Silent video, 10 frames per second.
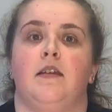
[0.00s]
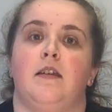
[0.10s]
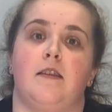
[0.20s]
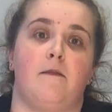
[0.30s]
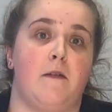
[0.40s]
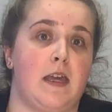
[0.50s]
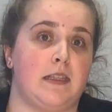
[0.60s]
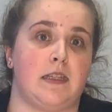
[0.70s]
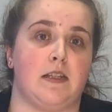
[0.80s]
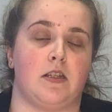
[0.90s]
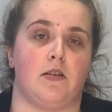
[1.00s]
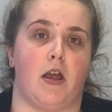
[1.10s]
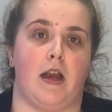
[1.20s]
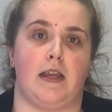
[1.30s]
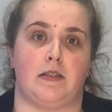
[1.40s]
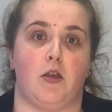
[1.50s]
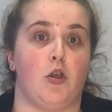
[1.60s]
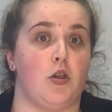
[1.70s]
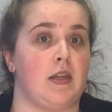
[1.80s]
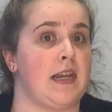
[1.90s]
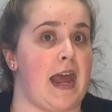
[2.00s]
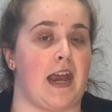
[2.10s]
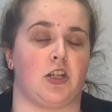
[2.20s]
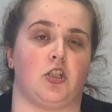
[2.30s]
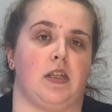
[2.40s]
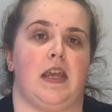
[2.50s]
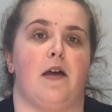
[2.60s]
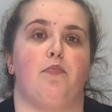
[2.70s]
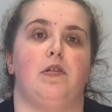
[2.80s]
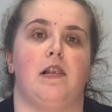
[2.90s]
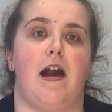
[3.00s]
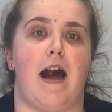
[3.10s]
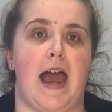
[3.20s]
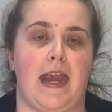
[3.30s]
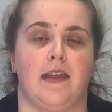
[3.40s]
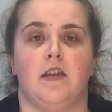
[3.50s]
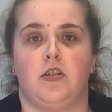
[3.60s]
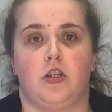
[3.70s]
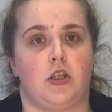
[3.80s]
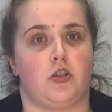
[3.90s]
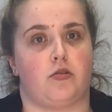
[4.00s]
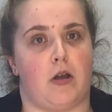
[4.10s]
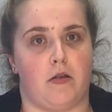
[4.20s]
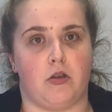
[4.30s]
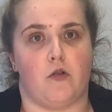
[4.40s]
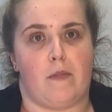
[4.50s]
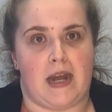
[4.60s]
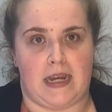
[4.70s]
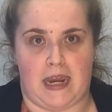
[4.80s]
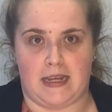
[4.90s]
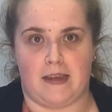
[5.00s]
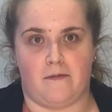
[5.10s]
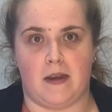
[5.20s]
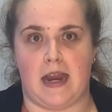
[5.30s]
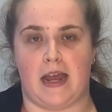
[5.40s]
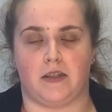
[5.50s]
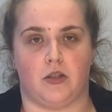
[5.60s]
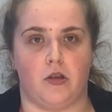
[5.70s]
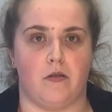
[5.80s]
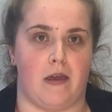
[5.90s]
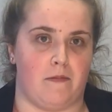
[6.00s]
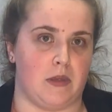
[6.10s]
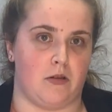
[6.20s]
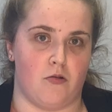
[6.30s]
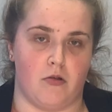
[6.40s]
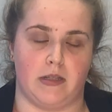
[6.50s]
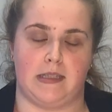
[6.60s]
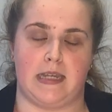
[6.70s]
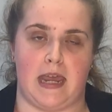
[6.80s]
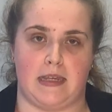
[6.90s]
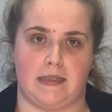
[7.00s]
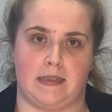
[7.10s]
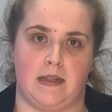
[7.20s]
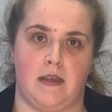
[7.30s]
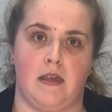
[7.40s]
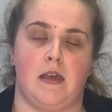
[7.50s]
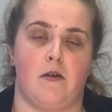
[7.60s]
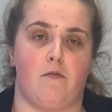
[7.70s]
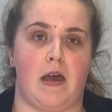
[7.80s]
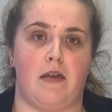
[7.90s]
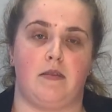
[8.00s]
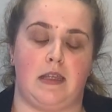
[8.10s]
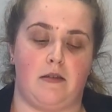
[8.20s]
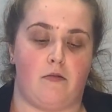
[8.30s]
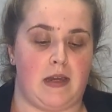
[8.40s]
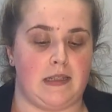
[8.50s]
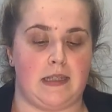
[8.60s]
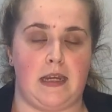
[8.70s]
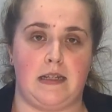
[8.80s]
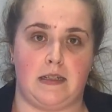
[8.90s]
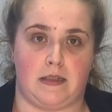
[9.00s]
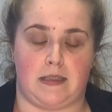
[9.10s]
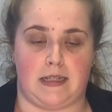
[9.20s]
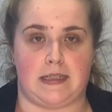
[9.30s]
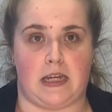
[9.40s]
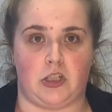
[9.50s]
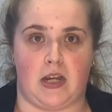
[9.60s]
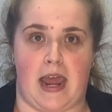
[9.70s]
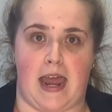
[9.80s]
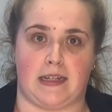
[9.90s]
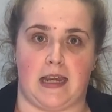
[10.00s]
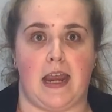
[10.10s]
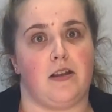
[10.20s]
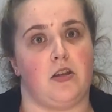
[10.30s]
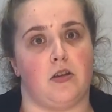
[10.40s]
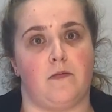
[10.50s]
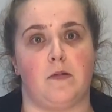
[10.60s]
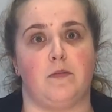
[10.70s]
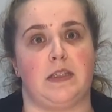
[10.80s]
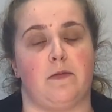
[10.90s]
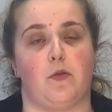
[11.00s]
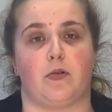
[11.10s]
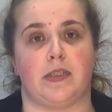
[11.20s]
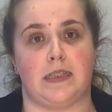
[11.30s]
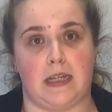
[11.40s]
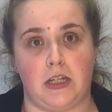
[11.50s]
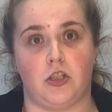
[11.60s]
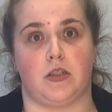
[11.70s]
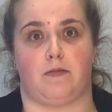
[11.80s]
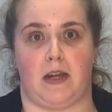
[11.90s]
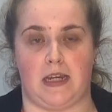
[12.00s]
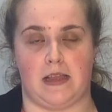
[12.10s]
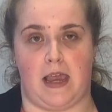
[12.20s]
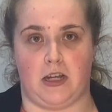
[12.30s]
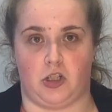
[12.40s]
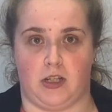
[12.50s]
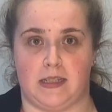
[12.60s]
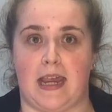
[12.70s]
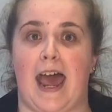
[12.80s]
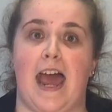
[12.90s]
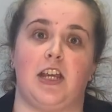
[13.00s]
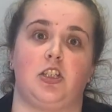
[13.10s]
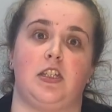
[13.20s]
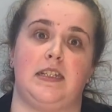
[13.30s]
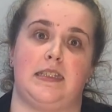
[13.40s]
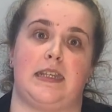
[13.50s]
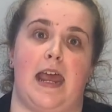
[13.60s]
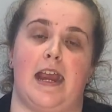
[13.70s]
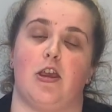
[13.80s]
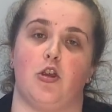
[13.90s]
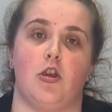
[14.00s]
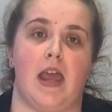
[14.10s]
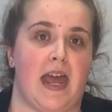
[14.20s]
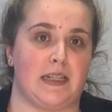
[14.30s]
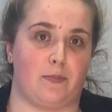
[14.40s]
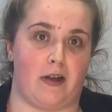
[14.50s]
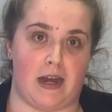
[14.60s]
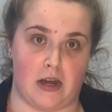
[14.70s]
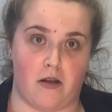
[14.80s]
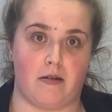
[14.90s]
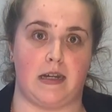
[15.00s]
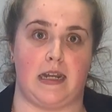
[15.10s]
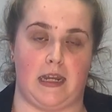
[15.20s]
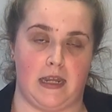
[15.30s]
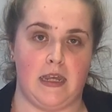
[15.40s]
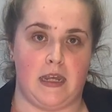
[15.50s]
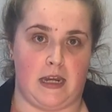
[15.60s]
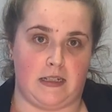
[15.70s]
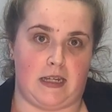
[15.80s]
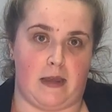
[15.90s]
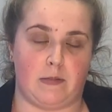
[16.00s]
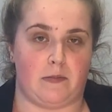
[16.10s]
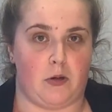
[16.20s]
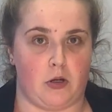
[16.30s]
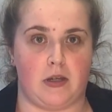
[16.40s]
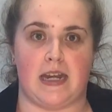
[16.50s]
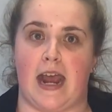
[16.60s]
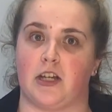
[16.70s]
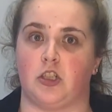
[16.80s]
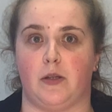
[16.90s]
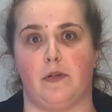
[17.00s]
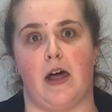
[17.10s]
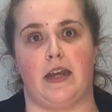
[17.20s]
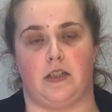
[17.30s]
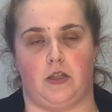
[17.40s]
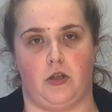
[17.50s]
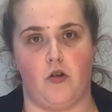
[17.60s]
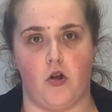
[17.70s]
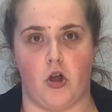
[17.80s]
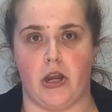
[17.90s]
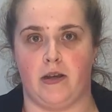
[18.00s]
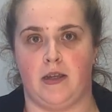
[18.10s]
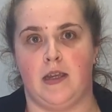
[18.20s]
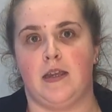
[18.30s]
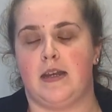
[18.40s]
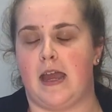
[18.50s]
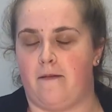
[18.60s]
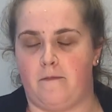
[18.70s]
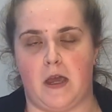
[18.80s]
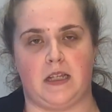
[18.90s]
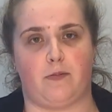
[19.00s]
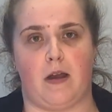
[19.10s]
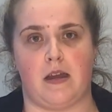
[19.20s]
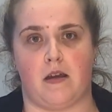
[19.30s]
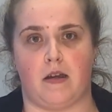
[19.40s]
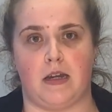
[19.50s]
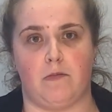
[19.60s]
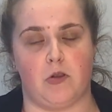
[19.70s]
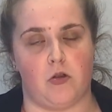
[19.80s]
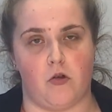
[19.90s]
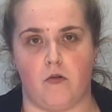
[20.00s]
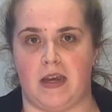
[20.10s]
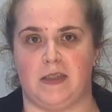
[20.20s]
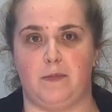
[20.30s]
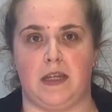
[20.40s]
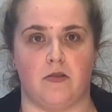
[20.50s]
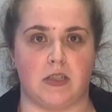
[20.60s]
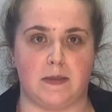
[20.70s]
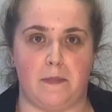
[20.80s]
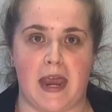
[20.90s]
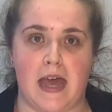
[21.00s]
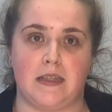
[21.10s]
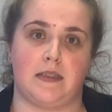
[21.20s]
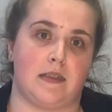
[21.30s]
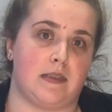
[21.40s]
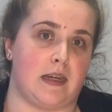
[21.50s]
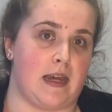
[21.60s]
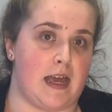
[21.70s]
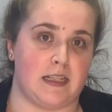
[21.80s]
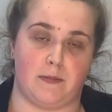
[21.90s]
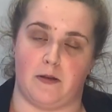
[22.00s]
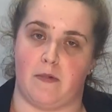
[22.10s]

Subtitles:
The first thing to know is who can actually apply to control your money and give it out to whoever the court says. Well, the Queensland Succession Act and Uniform Civil Procedures regulations actually say who has priority in terms of who can actually apply to the court. Now, first priority will always be your spouse, so your husband and